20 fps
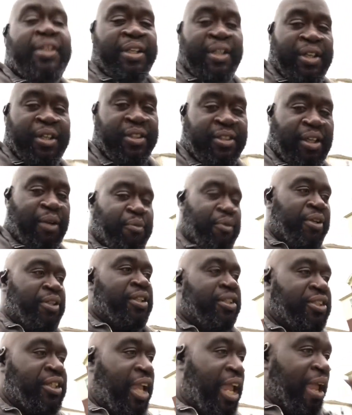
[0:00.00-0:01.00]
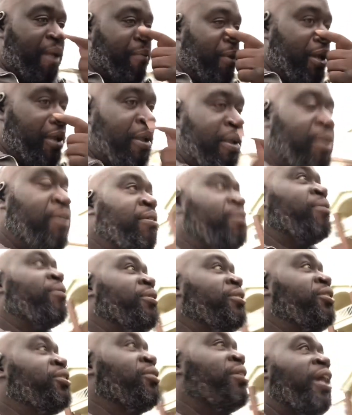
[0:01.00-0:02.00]
So I wanted to chime in with
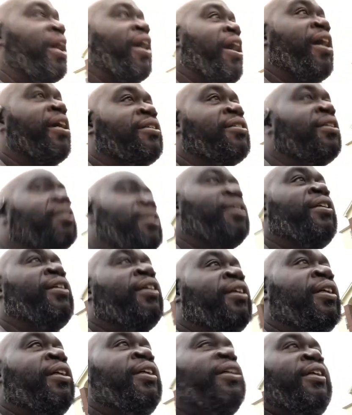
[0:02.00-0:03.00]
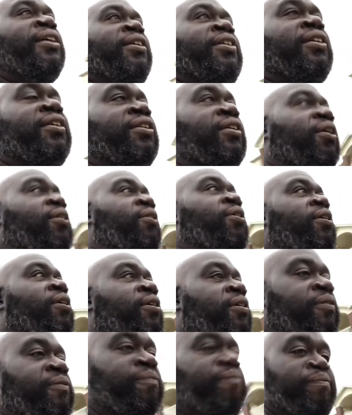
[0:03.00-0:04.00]
you guys,
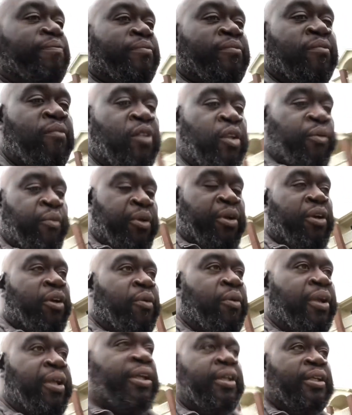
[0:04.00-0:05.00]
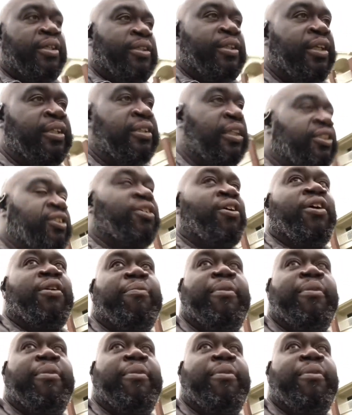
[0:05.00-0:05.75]
real quick as I started my